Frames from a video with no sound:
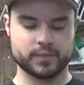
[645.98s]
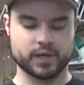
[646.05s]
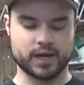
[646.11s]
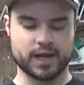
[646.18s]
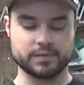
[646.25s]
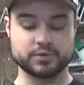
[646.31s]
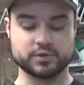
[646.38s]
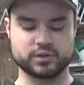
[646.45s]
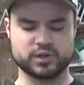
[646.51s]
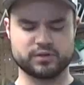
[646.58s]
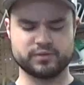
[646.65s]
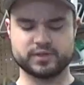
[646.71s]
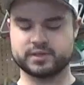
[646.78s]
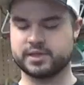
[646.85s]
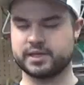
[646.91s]
Absolutely love
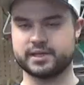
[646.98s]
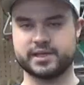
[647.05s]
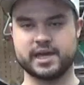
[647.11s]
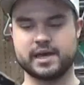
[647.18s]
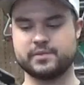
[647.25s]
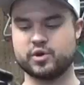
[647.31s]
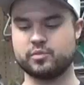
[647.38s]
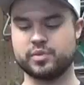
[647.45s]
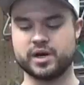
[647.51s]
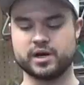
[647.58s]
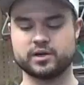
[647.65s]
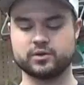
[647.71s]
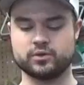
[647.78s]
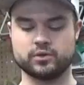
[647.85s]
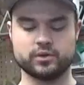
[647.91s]
it. It's got the camo
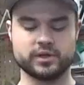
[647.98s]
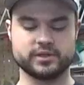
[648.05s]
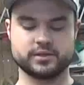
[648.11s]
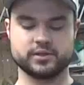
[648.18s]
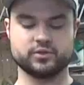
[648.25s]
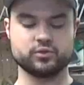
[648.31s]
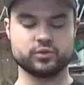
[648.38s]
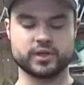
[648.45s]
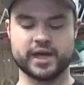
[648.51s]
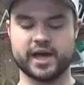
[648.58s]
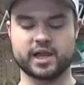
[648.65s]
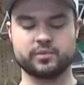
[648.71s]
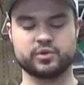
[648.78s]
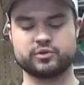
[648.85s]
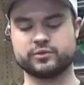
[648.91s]
buckle. It's a dual
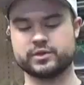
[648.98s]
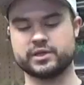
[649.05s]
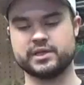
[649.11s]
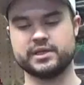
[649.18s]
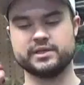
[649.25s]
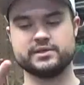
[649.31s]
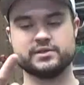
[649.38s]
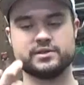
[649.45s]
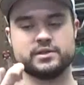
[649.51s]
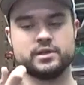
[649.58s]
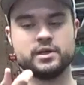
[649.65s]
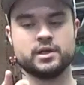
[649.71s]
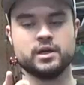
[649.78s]
caliper release.